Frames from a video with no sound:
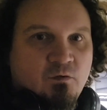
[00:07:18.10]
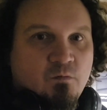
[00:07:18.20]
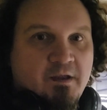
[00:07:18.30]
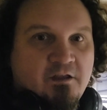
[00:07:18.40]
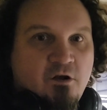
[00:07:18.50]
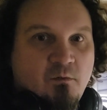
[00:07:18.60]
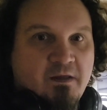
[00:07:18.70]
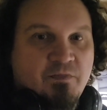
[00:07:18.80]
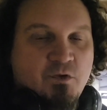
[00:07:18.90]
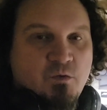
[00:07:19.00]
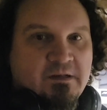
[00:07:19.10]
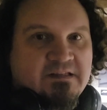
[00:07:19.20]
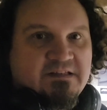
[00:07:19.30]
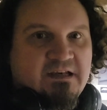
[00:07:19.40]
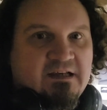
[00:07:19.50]
We're making our way through.
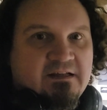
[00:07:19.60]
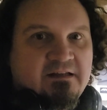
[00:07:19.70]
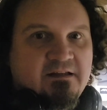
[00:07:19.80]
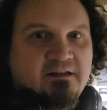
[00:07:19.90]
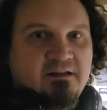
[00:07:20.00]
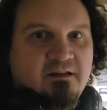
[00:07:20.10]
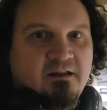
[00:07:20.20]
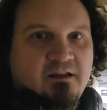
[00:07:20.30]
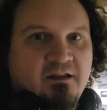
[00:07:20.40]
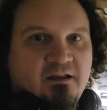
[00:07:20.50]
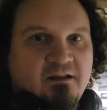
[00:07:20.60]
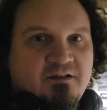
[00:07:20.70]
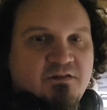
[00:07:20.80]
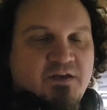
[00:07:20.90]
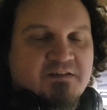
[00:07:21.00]
It's uh,
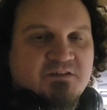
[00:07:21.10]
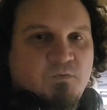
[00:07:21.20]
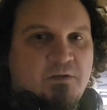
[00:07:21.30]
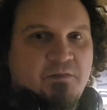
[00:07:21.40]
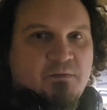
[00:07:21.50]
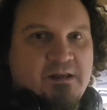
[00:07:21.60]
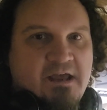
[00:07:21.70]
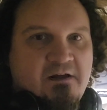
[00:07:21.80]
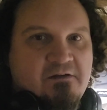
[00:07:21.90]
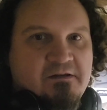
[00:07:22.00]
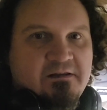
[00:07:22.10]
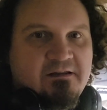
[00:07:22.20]
2023 now.